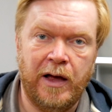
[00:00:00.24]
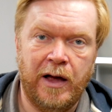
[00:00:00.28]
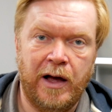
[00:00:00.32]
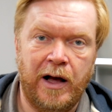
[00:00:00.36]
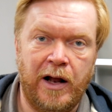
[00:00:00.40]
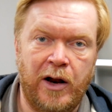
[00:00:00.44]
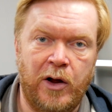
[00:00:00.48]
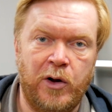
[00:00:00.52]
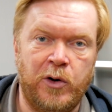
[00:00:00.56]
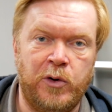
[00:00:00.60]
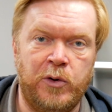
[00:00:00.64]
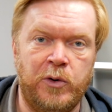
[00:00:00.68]

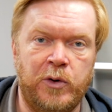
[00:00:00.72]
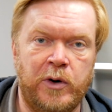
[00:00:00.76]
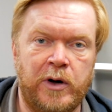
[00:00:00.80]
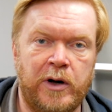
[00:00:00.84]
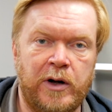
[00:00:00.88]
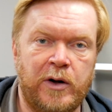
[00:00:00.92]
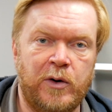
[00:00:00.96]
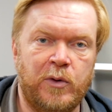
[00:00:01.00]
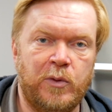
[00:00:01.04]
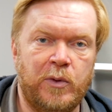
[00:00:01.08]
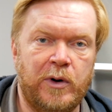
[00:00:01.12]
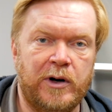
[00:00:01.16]
Hello,
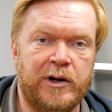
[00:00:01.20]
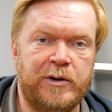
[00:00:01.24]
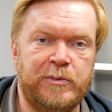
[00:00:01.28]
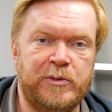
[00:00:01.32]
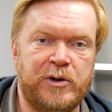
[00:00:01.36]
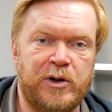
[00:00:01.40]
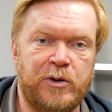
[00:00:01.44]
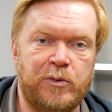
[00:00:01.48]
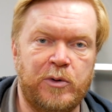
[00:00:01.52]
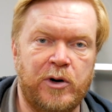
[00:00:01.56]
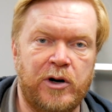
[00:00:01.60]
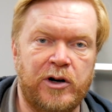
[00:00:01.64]
welcome to
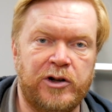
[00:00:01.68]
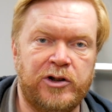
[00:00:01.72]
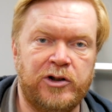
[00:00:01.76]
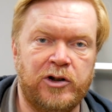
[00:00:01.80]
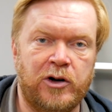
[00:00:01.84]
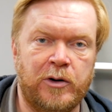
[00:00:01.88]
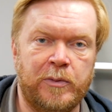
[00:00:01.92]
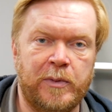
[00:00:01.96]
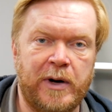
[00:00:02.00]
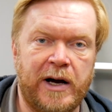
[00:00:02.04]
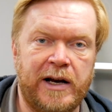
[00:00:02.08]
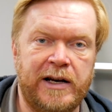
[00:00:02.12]
the
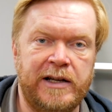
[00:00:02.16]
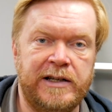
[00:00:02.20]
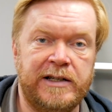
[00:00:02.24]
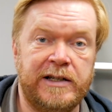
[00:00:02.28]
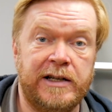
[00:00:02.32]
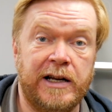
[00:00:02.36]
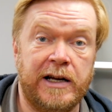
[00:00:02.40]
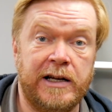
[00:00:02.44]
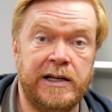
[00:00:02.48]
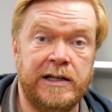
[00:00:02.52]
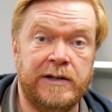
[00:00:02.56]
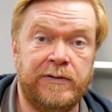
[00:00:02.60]
workshop, and in
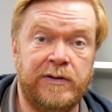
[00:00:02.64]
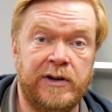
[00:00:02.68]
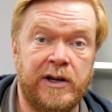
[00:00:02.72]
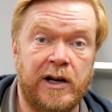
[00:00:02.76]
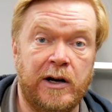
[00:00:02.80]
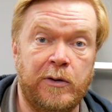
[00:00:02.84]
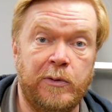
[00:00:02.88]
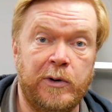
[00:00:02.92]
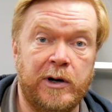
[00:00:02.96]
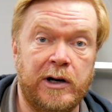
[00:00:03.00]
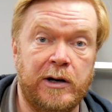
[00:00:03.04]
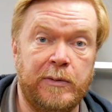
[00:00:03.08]
today's
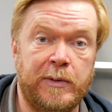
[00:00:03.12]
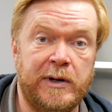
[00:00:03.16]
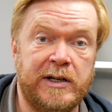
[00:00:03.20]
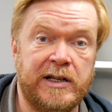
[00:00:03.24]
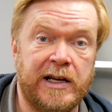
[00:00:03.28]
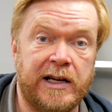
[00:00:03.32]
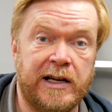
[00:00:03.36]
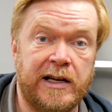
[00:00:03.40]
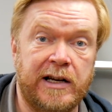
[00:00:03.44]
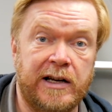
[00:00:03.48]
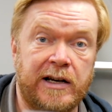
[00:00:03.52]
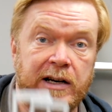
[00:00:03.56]
video we're going to be
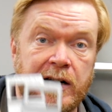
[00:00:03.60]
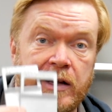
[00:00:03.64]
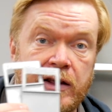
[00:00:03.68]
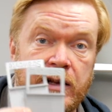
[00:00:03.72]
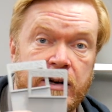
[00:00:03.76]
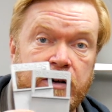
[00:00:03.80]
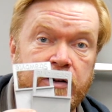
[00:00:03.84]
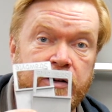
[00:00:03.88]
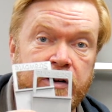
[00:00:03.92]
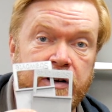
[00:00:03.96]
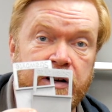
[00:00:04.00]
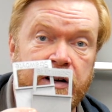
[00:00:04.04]
taking another
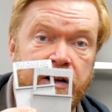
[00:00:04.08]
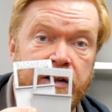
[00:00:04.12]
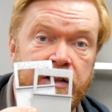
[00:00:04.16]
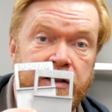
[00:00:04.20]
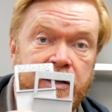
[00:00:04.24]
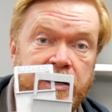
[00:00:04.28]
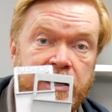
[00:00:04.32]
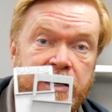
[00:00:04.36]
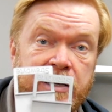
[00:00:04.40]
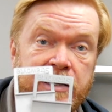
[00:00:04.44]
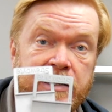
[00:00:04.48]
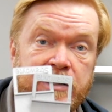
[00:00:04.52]
look at
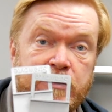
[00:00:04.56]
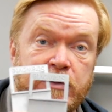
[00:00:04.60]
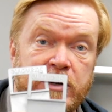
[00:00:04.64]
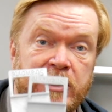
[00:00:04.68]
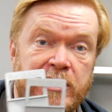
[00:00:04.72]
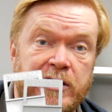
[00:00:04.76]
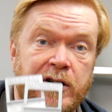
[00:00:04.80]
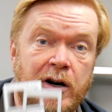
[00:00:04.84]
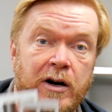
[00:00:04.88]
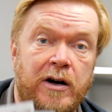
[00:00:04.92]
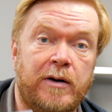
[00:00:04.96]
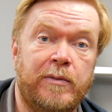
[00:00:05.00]
these,
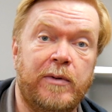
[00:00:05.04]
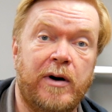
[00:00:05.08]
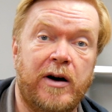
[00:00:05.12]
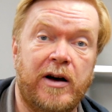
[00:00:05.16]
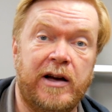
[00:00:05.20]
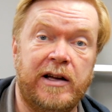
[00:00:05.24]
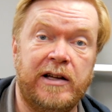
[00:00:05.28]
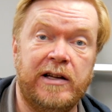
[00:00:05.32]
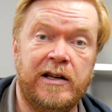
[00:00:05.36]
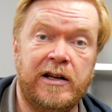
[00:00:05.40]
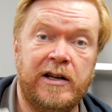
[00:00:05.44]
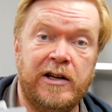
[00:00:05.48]
which are
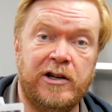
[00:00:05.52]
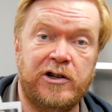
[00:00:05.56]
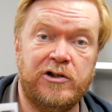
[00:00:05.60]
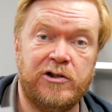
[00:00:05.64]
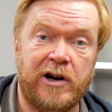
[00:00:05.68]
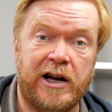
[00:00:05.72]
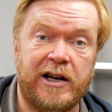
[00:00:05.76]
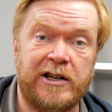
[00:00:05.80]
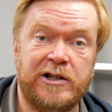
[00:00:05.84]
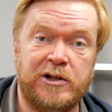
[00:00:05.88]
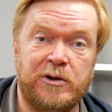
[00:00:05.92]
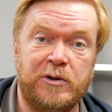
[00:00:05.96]
my
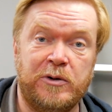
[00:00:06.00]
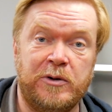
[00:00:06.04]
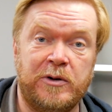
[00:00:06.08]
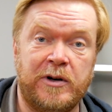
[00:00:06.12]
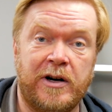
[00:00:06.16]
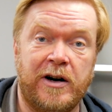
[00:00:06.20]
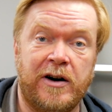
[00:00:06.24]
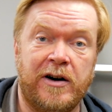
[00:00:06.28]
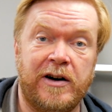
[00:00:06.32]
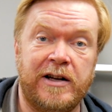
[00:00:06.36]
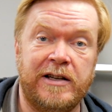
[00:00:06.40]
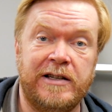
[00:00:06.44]
track saw
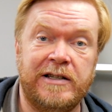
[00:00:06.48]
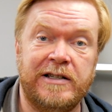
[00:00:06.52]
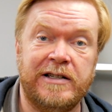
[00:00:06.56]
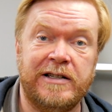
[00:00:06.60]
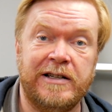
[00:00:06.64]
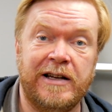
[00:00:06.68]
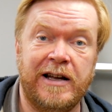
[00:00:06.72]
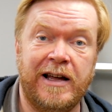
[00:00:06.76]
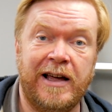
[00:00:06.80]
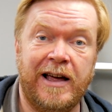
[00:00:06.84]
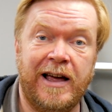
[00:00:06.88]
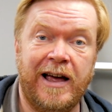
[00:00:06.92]
guides,
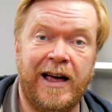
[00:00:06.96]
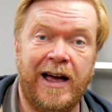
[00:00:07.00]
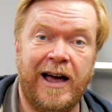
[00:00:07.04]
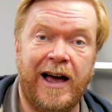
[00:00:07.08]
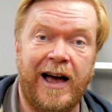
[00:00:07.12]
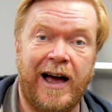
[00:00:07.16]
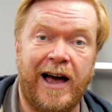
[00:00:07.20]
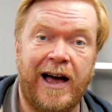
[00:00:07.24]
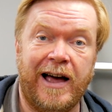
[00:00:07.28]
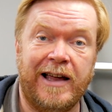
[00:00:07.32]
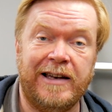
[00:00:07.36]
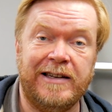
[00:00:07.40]

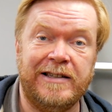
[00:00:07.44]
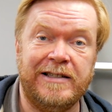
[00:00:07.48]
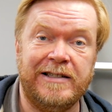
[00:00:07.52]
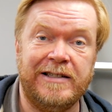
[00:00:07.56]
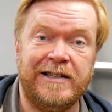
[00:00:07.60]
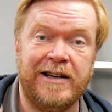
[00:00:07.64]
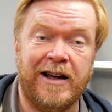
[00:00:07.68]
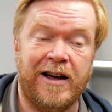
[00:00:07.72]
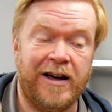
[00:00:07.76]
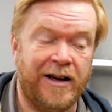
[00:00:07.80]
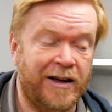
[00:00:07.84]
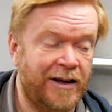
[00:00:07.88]
and
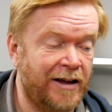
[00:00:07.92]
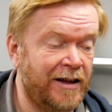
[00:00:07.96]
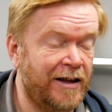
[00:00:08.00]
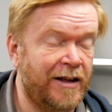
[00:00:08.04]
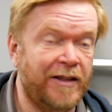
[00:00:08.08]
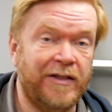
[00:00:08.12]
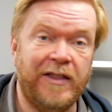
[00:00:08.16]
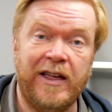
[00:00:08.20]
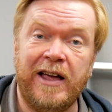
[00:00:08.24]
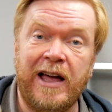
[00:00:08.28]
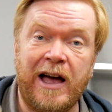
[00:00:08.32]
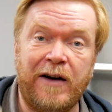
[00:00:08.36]

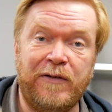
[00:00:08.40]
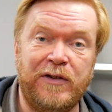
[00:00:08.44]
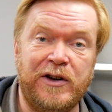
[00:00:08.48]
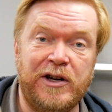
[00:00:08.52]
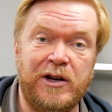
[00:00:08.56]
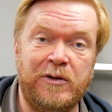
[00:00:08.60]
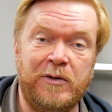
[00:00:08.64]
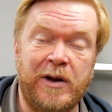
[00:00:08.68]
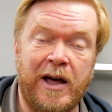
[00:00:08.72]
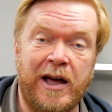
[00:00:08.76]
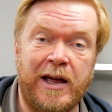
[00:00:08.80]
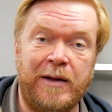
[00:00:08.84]
they have a
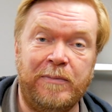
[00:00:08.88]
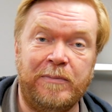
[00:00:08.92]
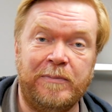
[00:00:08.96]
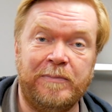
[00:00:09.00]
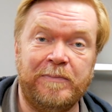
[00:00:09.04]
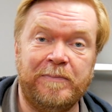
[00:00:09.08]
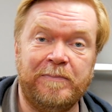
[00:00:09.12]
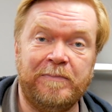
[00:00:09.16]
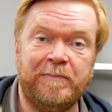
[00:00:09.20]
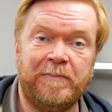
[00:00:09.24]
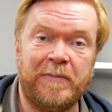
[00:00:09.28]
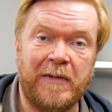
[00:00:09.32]
new name,
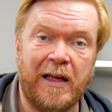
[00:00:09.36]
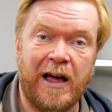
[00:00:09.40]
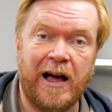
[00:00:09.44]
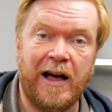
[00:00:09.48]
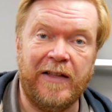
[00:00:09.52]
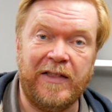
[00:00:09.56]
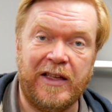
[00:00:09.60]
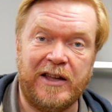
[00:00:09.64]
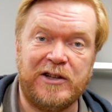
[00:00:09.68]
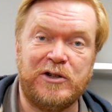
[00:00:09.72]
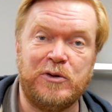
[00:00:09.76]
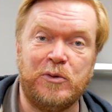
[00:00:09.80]

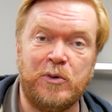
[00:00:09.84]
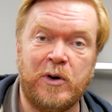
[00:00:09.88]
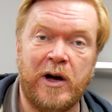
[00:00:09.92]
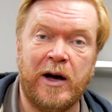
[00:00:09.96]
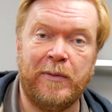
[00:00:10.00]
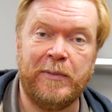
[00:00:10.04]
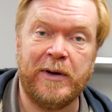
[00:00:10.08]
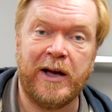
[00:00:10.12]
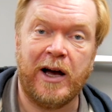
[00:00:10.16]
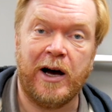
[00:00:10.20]
and that's all coming